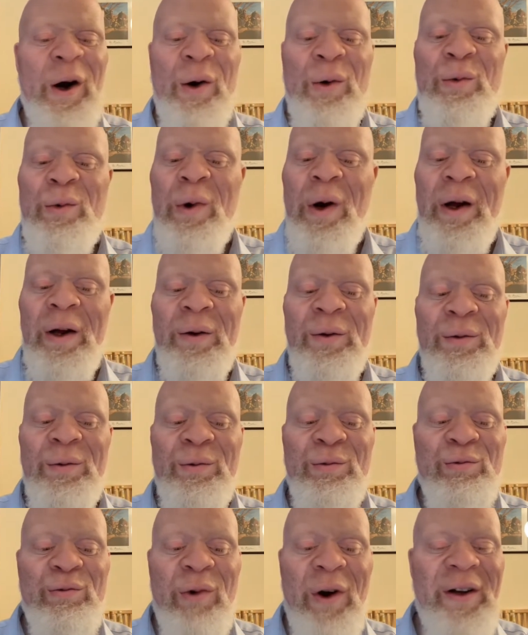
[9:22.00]
when,
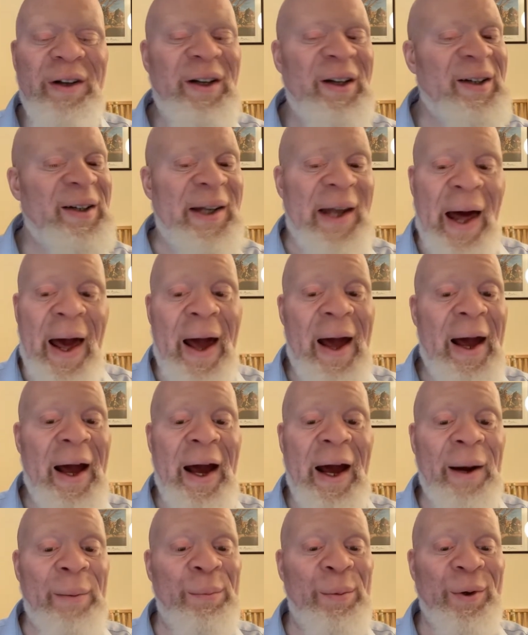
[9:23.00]
when did that
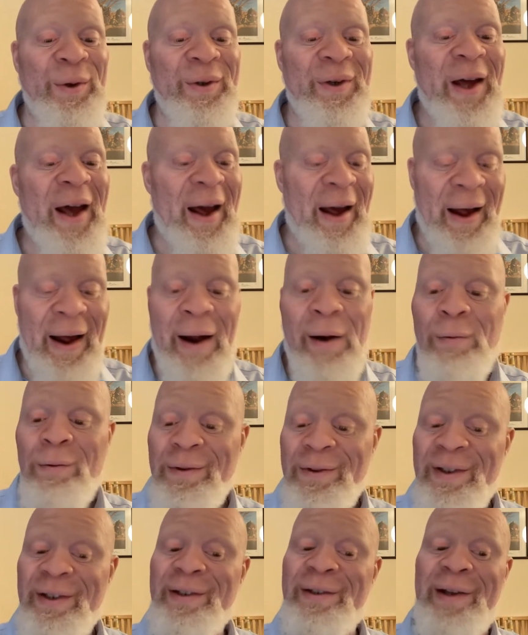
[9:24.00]
happen? How
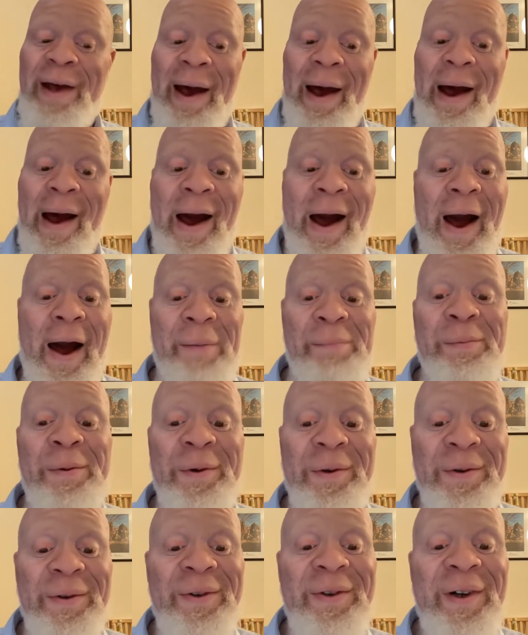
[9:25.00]
did that
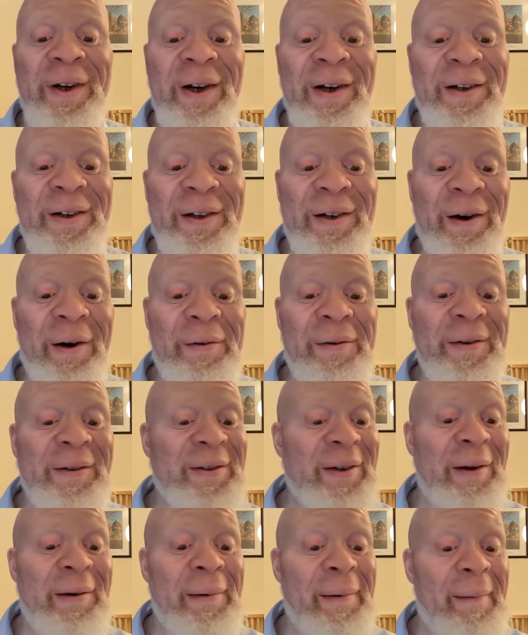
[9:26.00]
happen? You know,
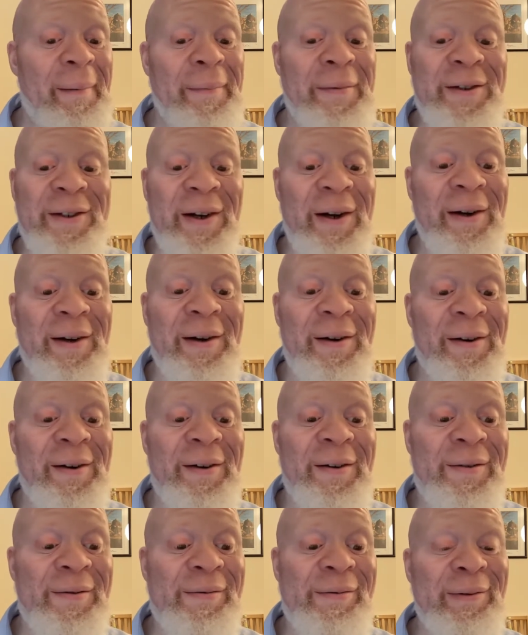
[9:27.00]
there's a lot of shit
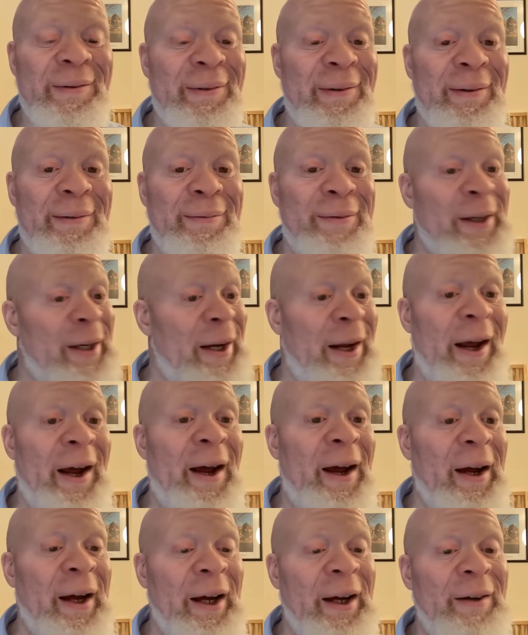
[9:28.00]
there.
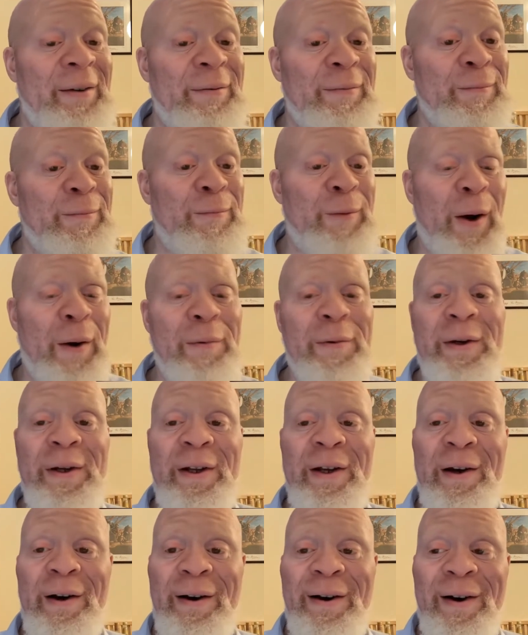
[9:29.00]
Yeah,
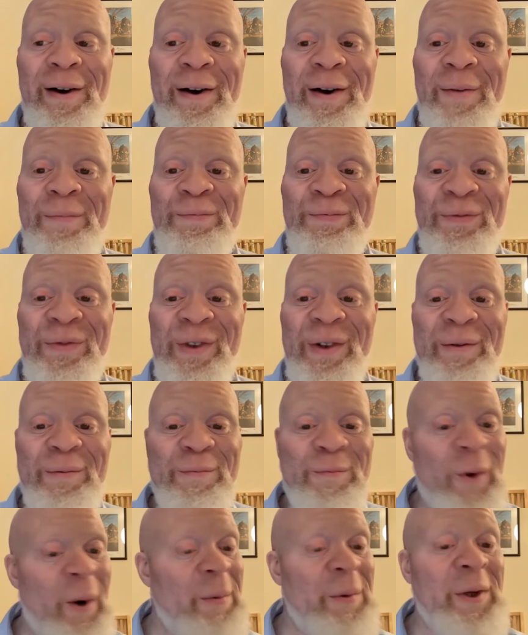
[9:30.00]
very, uh,
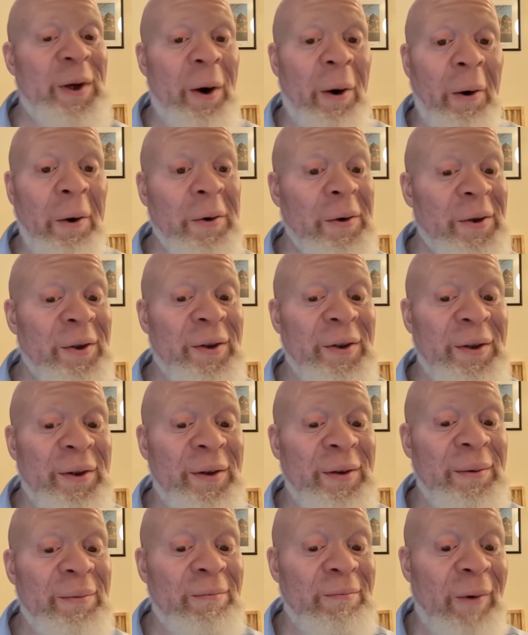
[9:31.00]
very odd,
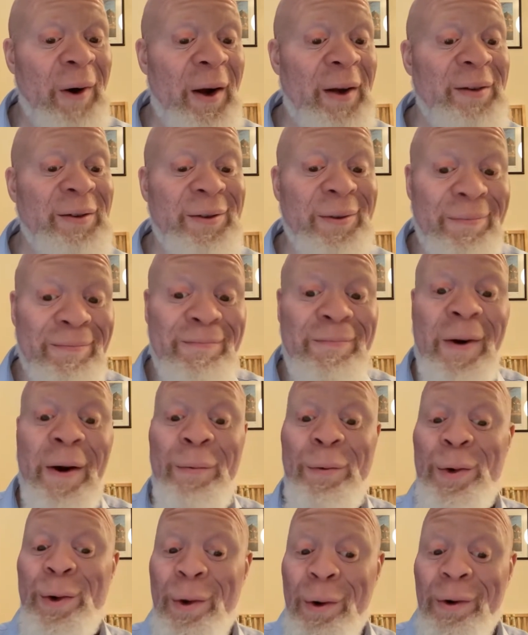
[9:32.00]
right? Some
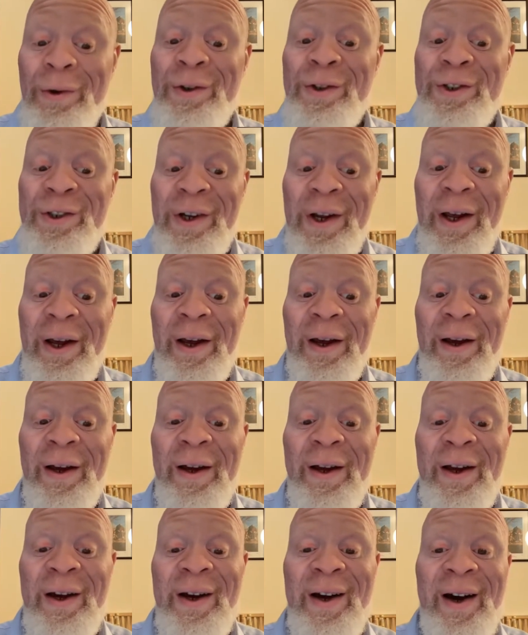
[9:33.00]
very odd shit.
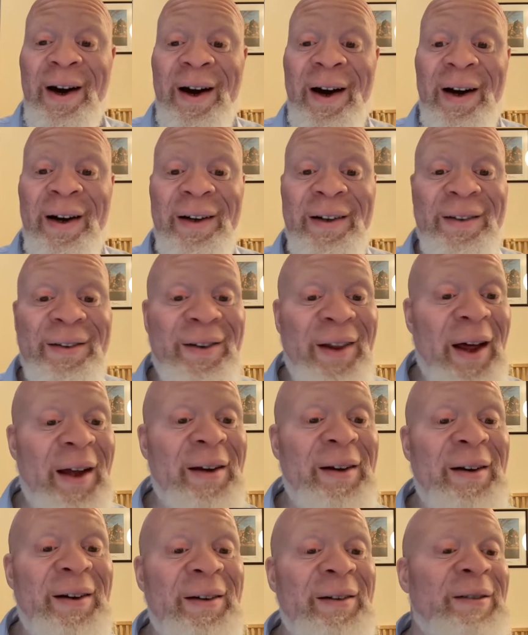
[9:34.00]

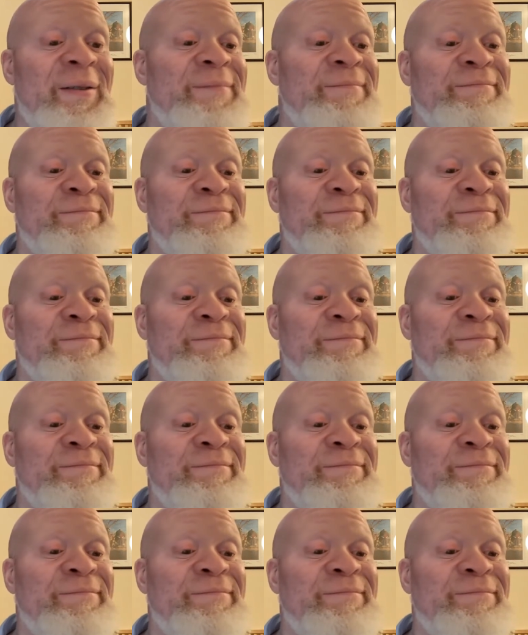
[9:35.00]
Then